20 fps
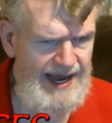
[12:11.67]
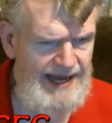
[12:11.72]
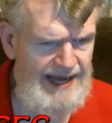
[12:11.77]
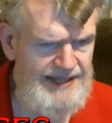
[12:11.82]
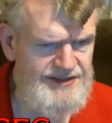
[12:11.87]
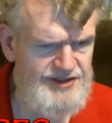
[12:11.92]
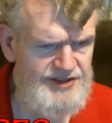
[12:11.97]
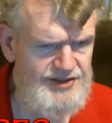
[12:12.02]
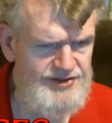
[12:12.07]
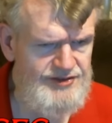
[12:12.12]
I
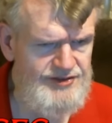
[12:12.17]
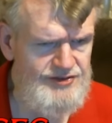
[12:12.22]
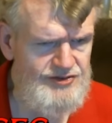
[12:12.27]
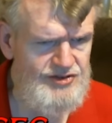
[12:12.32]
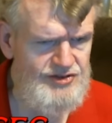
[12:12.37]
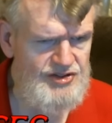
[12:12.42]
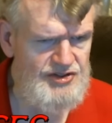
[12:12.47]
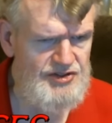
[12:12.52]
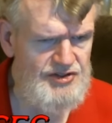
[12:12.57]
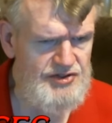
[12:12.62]

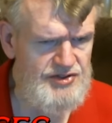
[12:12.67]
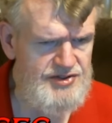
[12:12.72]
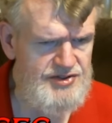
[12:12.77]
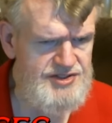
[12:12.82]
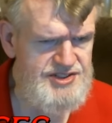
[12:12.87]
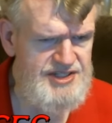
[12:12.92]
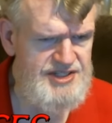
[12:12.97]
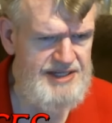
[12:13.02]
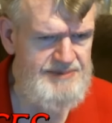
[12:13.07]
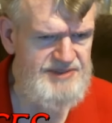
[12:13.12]

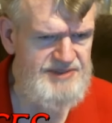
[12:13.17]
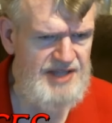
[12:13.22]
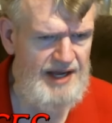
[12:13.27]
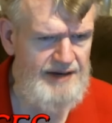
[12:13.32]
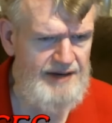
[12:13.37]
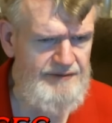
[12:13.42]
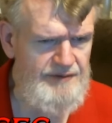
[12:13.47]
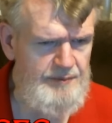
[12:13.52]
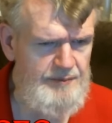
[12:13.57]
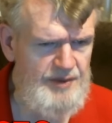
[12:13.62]
seems kind
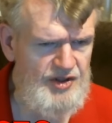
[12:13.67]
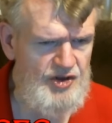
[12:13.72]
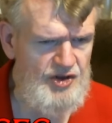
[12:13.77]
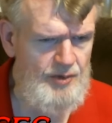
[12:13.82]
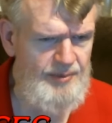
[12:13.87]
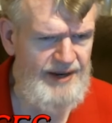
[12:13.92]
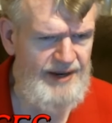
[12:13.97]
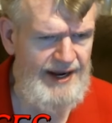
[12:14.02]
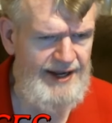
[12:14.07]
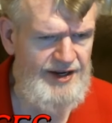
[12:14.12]
of familiar,
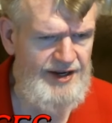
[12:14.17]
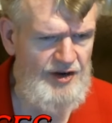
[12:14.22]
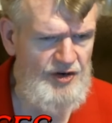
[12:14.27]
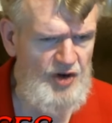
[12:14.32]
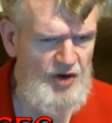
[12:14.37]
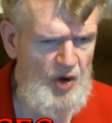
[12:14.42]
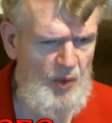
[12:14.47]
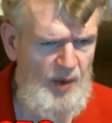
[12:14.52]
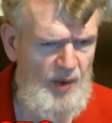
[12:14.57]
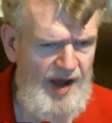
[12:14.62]
but I don't
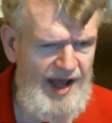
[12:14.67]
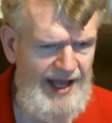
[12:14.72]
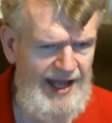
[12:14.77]
know why,